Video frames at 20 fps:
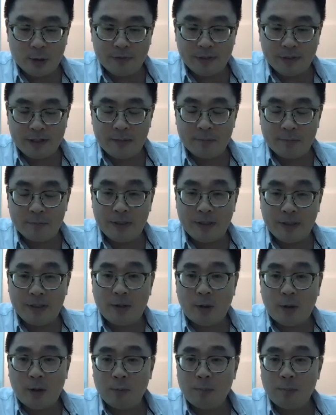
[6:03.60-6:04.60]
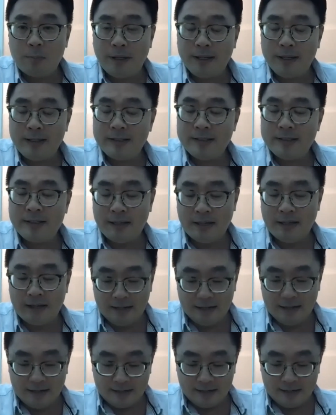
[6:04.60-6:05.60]
a company called Pace.
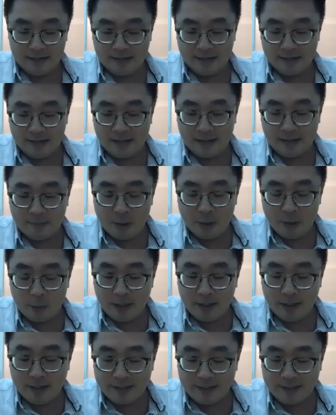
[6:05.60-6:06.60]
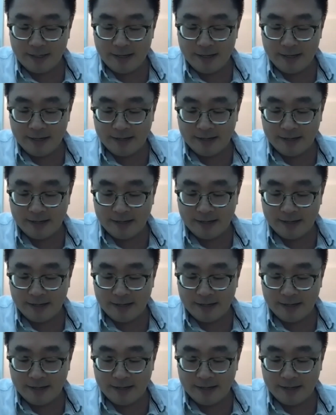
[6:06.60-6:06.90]
I've been quite lucky.